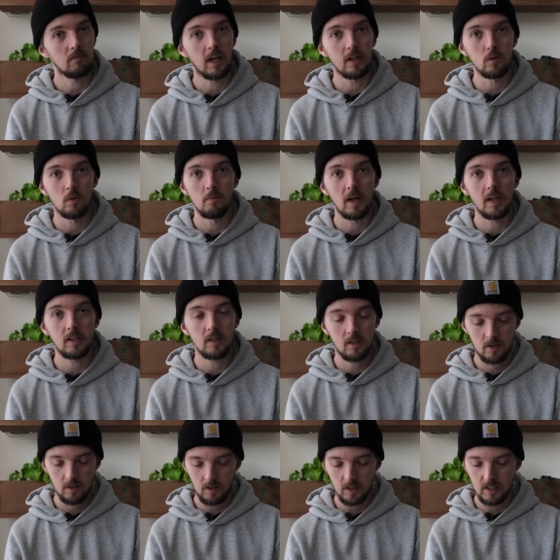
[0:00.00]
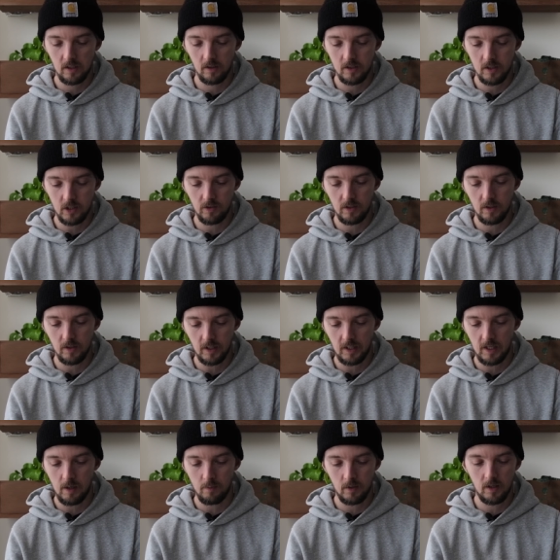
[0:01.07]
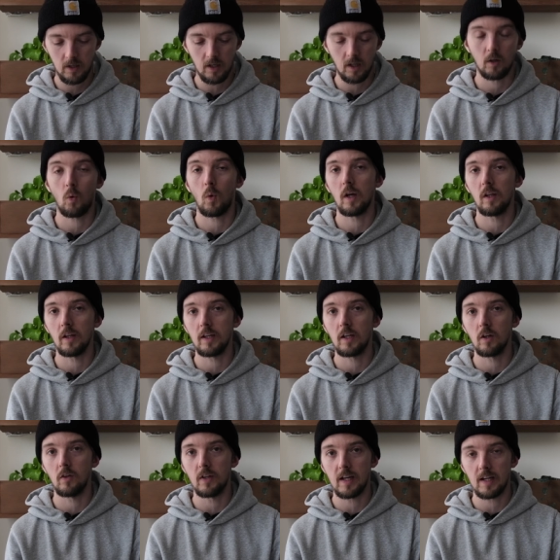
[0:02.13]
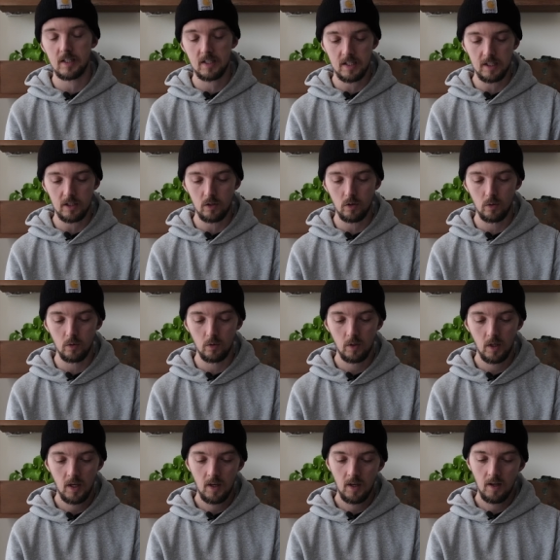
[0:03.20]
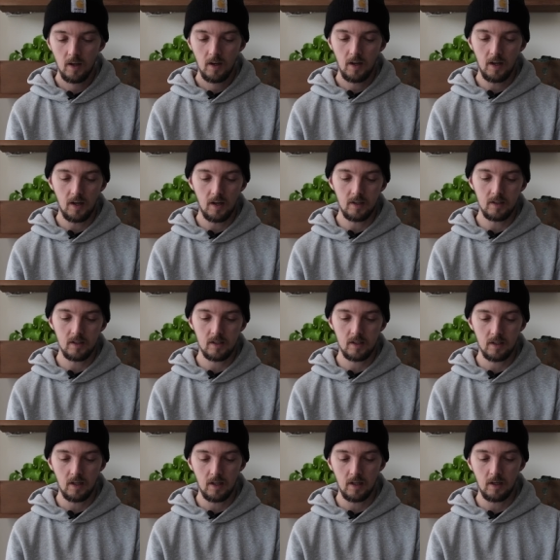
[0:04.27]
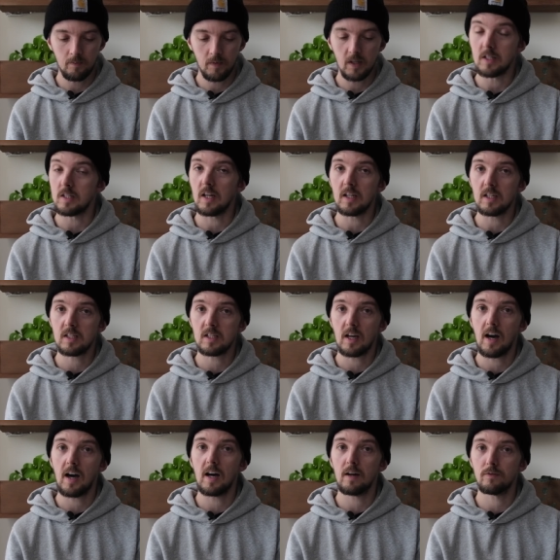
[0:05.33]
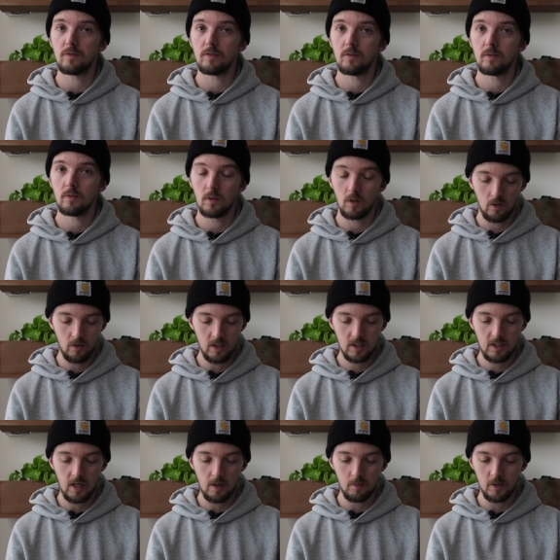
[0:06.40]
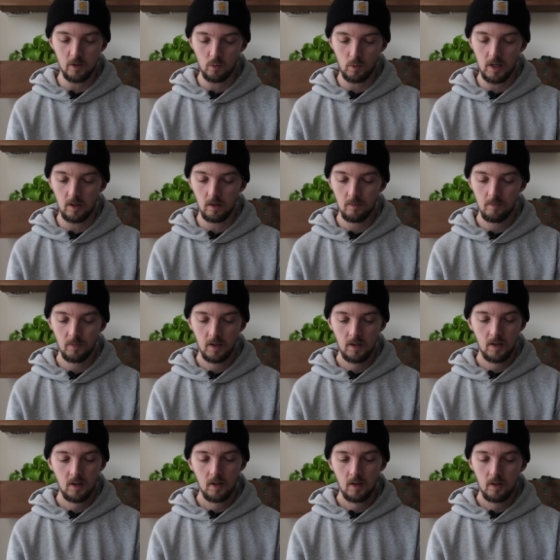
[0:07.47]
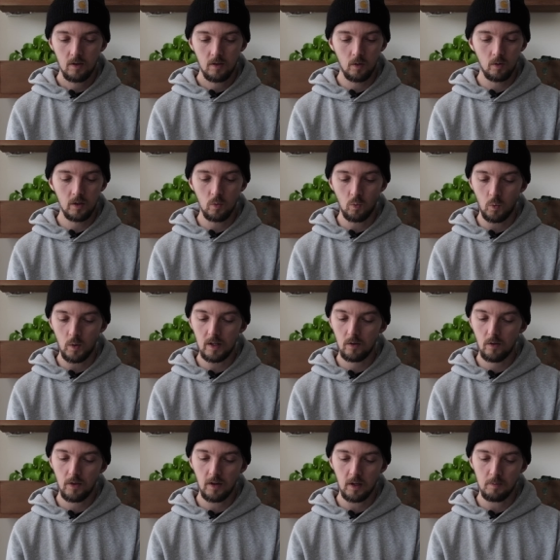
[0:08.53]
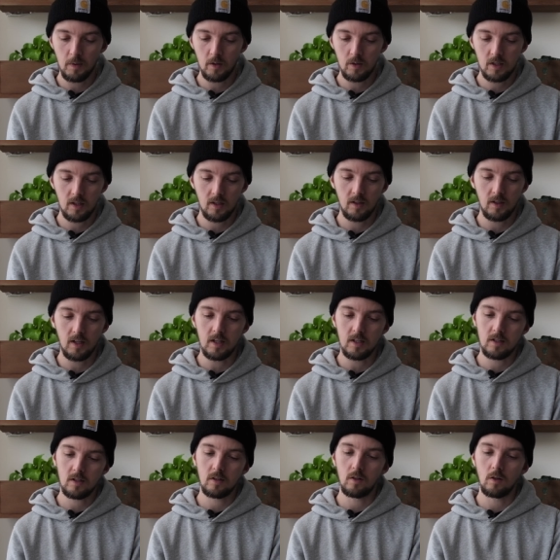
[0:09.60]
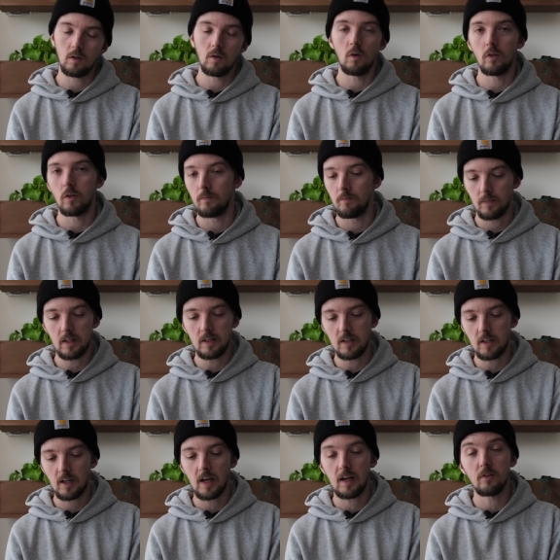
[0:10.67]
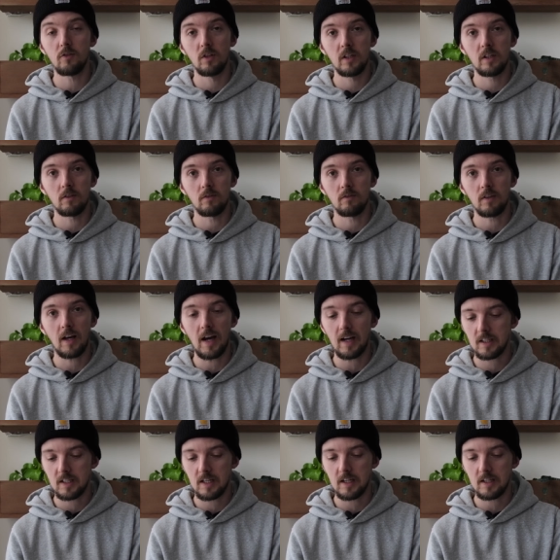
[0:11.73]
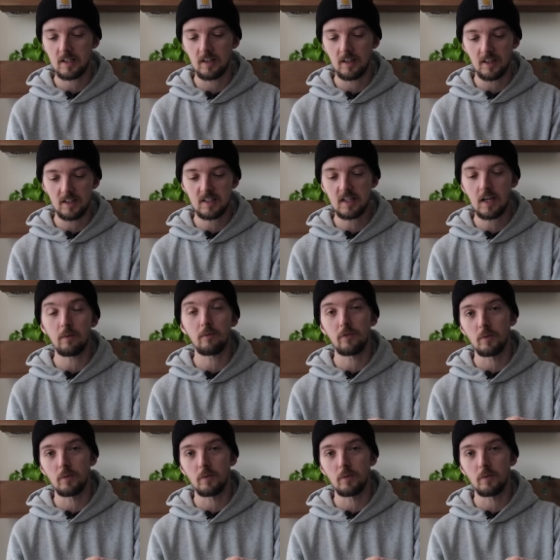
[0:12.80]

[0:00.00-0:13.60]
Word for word: I don't mind a tilt-and screen on a camera, I quite like it on the X T two, and um, it's nice to have on this camera as well. The only weird thing about it is that you can't really access it except